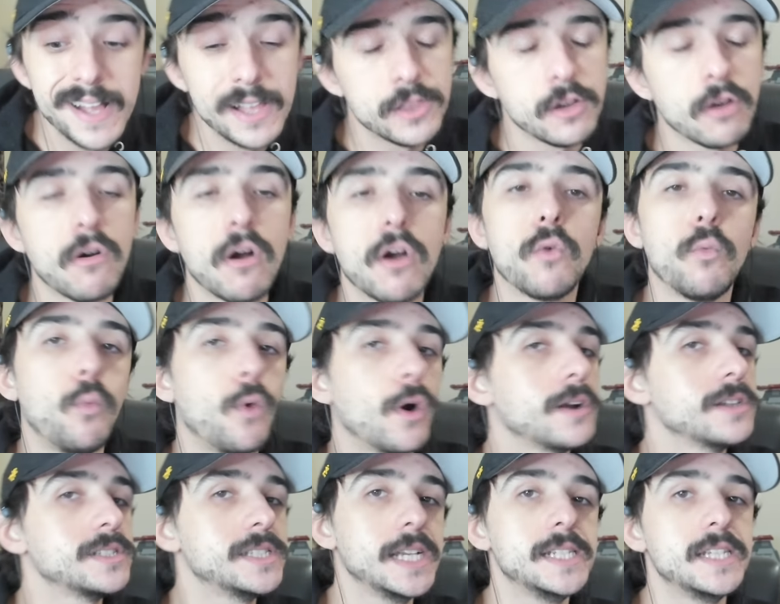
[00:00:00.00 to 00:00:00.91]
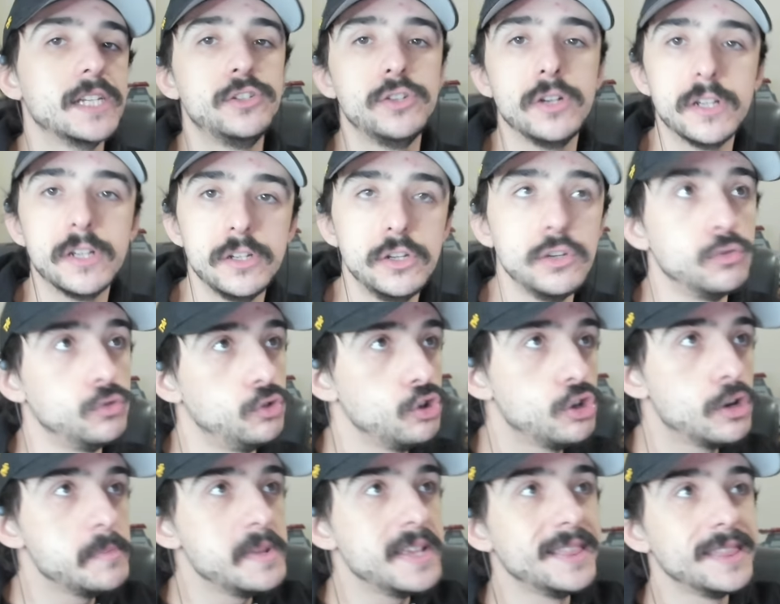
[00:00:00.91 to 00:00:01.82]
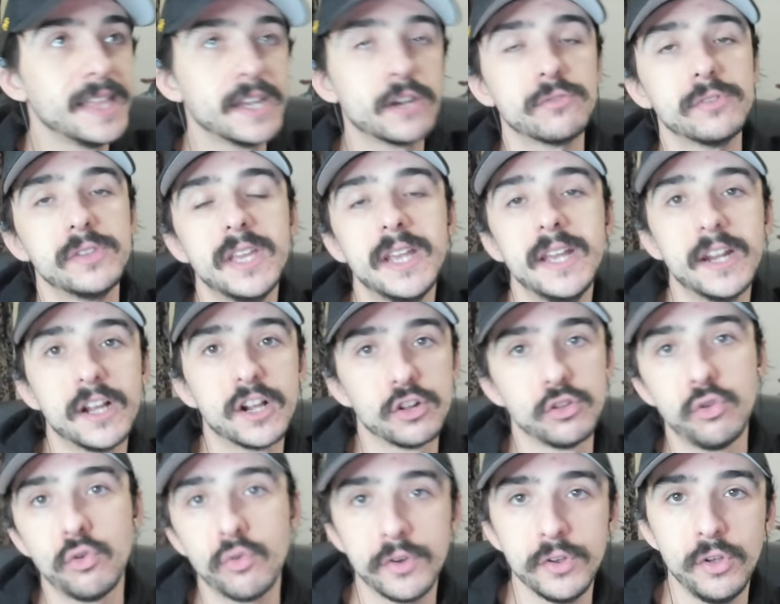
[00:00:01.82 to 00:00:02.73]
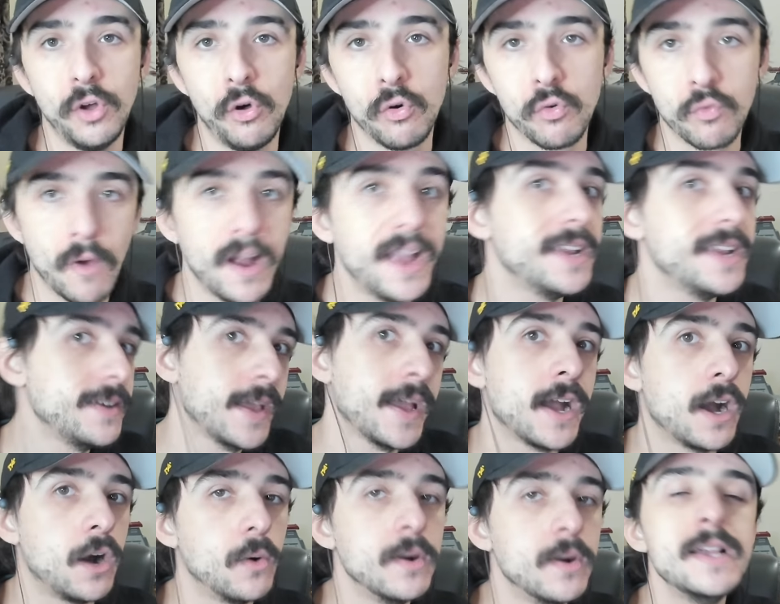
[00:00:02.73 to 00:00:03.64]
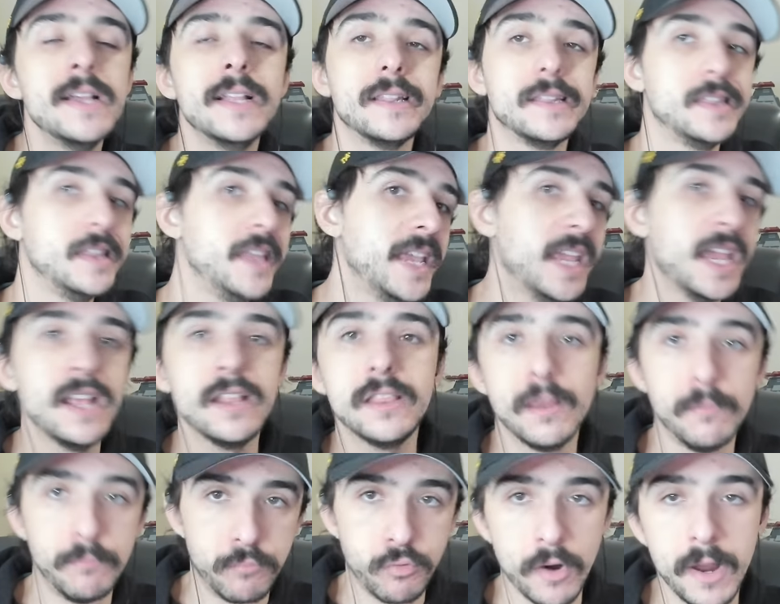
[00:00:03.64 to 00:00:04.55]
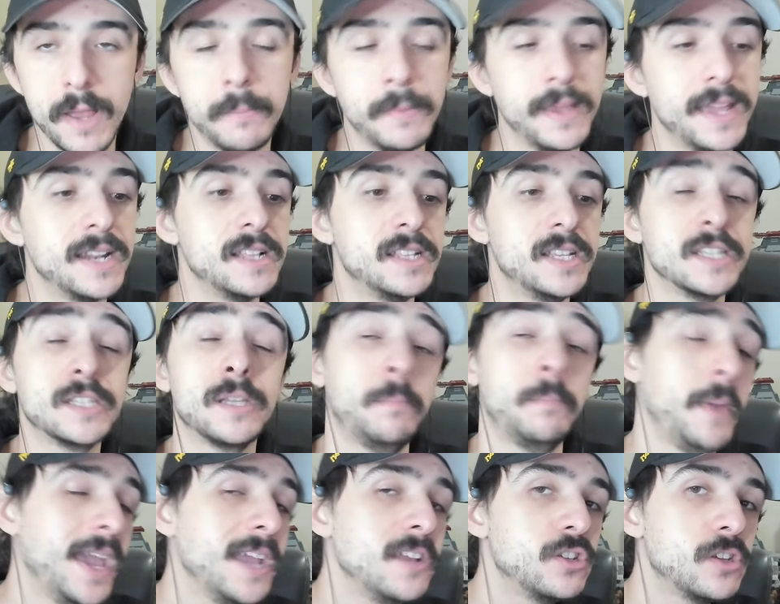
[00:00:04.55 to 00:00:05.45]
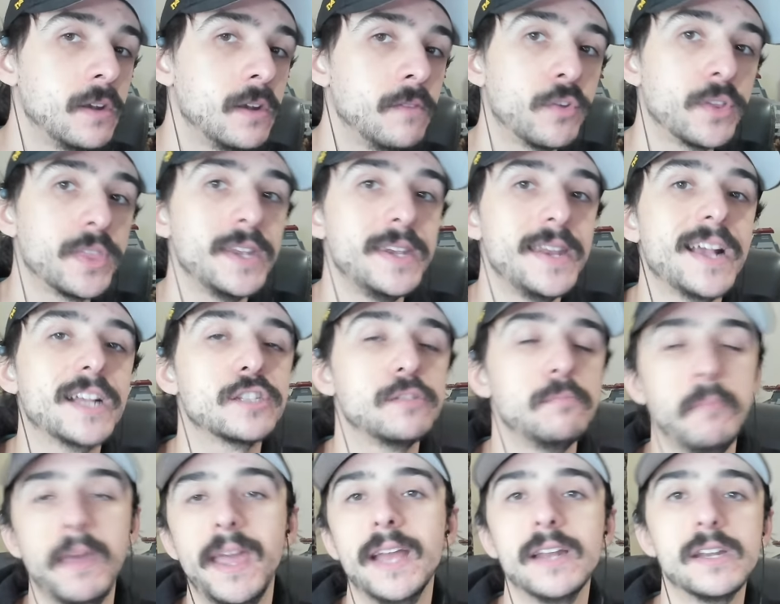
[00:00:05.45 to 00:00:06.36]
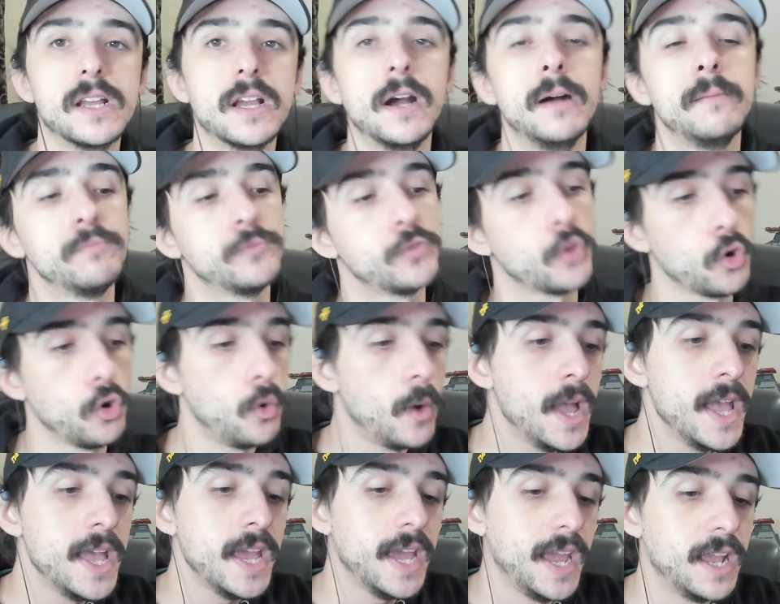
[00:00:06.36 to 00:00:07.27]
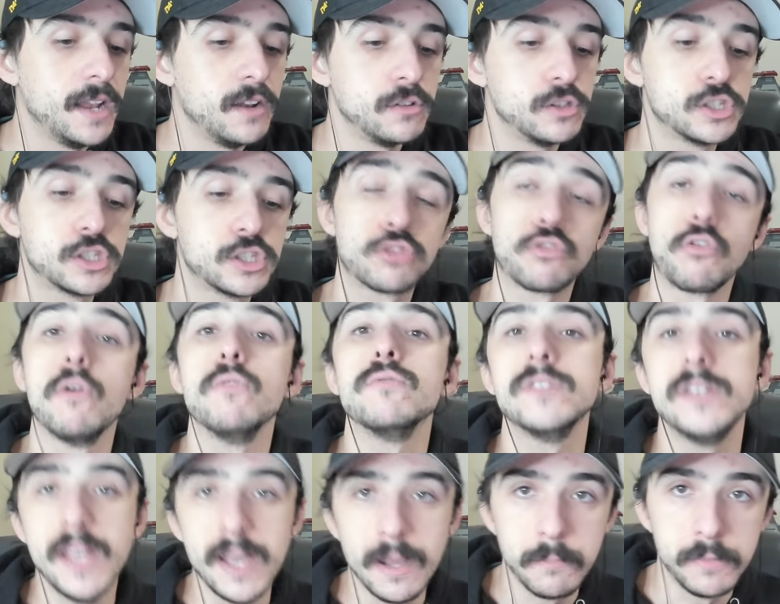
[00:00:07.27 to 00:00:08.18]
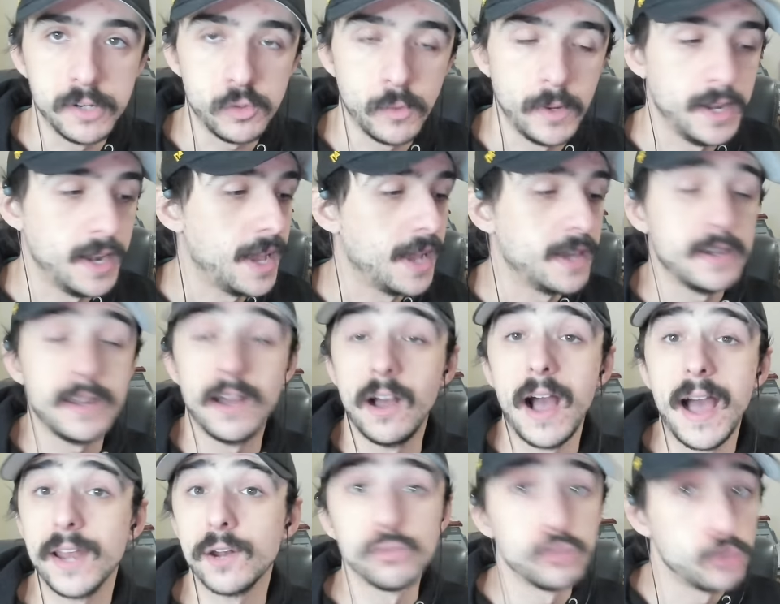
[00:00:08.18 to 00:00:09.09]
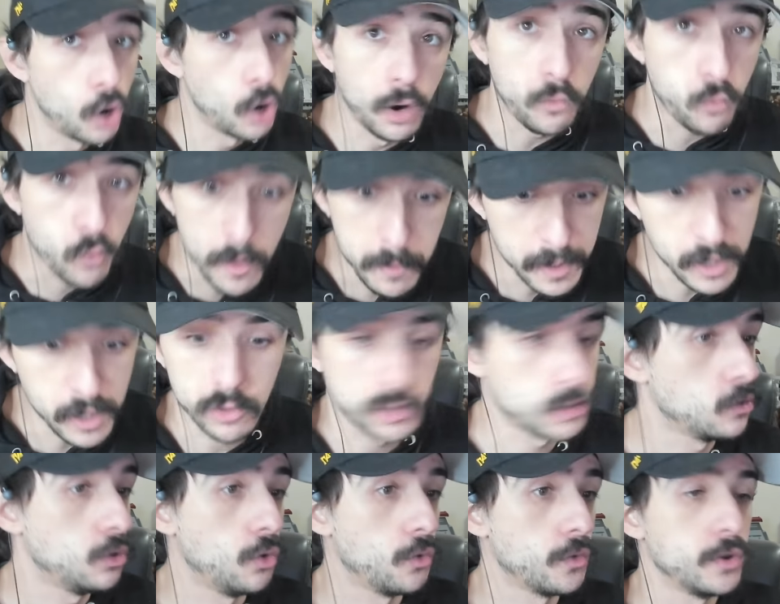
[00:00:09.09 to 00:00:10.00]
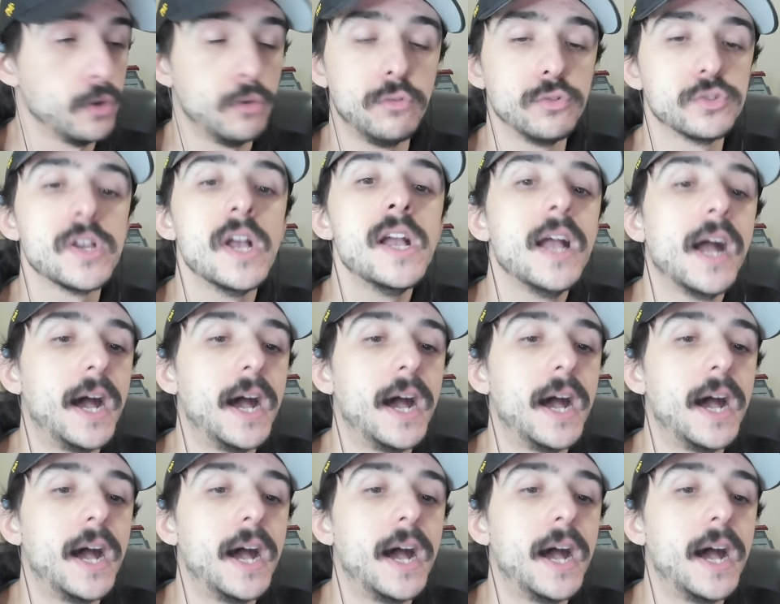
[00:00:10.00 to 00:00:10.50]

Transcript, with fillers: There are worse things that you can do. You could be literally in a glory hole right now, licking the brim in anticipation for the next man to come through and throw dick between that. Now, I don't know if women go to glory holes.